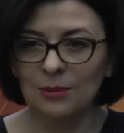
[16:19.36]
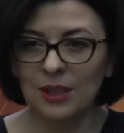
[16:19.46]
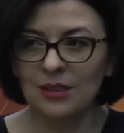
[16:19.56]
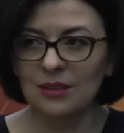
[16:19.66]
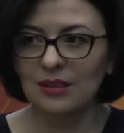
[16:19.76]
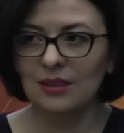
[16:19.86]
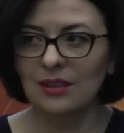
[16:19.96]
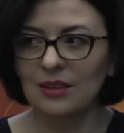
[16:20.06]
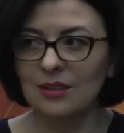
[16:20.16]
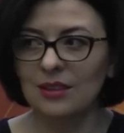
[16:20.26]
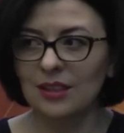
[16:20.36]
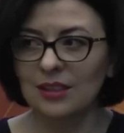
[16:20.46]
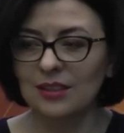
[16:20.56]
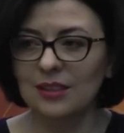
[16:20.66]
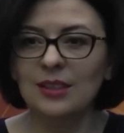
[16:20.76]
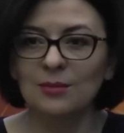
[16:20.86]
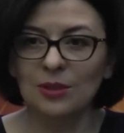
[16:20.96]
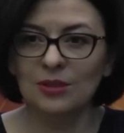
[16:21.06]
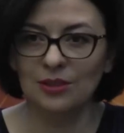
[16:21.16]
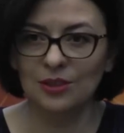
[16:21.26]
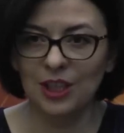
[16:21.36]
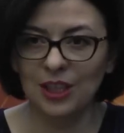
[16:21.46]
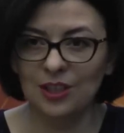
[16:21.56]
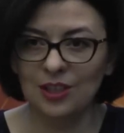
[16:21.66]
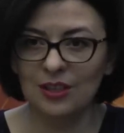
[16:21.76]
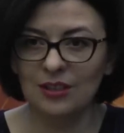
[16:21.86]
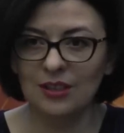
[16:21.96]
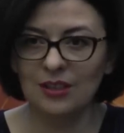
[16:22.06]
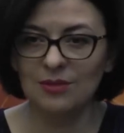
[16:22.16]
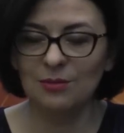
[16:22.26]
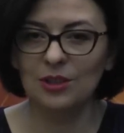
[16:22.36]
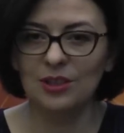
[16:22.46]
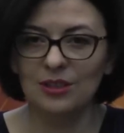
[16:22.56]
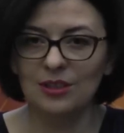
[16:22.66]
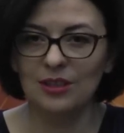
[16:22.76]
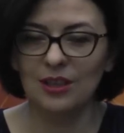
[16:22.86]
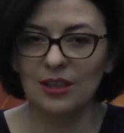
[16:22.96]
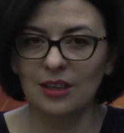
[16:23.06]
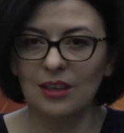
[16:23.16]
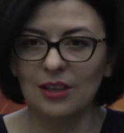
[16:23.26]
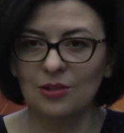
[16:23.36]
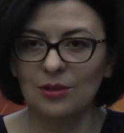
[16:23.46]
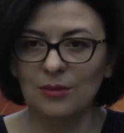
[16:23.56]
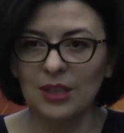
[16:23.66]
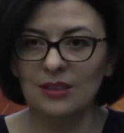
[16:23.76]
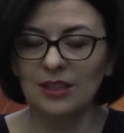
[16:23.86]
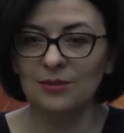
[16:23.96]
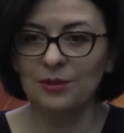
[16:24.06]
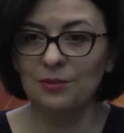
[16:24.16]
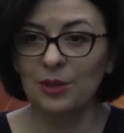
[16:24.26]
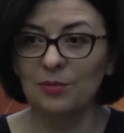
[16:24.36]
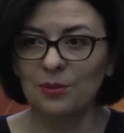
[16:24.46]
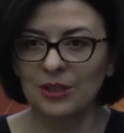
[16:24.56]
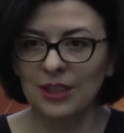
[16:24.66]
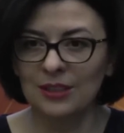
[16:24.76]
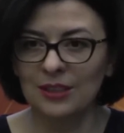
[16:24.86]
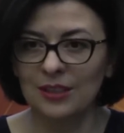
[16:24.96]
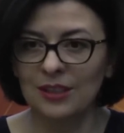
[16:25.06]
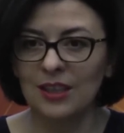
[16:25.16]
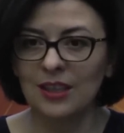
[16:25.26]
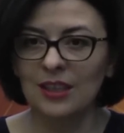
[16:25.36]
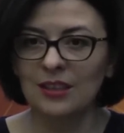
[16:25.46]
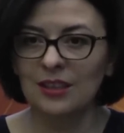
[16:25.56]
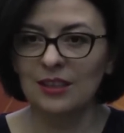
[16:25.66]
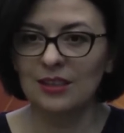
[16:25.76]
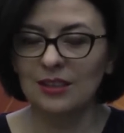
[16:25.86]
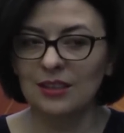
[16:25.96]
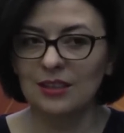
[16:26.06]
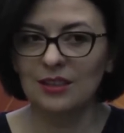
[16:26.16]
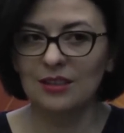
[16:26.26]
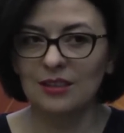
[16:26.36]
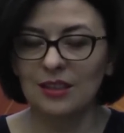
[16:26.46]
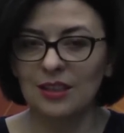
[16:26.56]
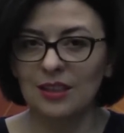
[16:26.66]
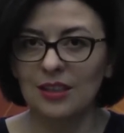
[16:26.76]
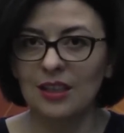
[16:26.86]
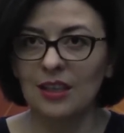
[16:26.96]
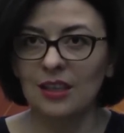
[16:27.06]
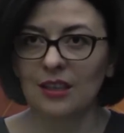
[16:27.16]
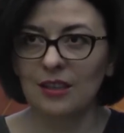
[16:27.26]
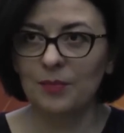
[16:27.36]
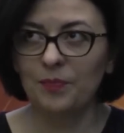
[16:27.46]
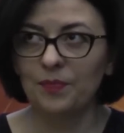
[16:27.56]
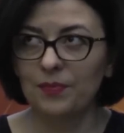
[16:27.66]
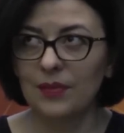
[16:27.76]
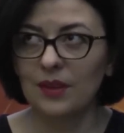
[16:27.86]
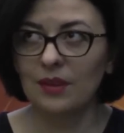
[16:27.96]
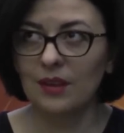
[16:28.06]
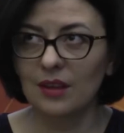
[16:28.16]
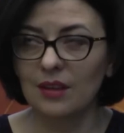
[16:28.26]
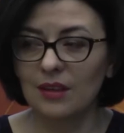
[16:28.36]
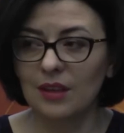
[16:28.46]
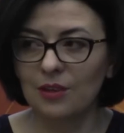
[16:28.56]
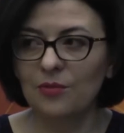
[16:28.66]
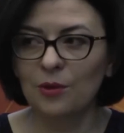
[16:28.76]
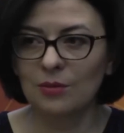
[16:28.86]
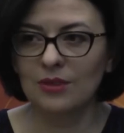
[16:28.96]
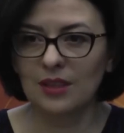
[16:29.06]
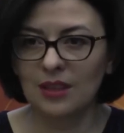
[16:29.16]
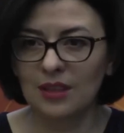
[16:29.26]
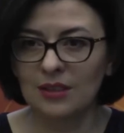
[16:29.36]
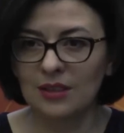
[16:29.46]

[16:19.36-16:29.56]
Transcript: uh, the system was not changed, and this is what uh, I, I, actually meant that we were pretending that uh, the, uh, the, the reforms are